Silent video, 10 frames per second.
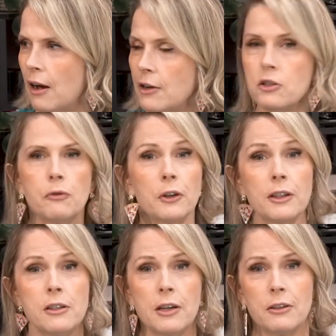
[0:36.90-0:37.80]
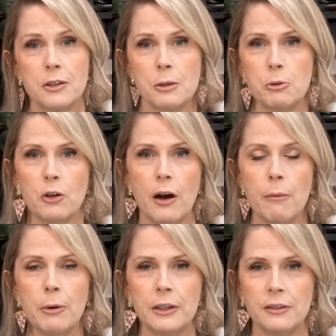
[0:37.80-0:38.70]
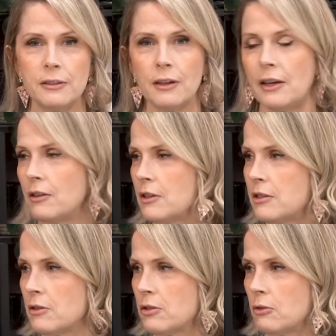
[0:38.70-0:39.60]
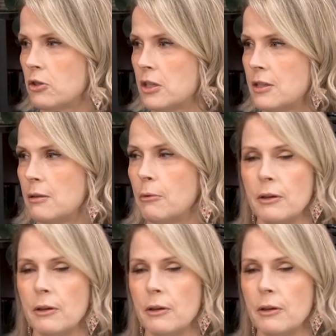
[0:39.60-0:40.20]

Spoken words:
don't forget to hit the subscribe button. I know that sounds so cheesy, but,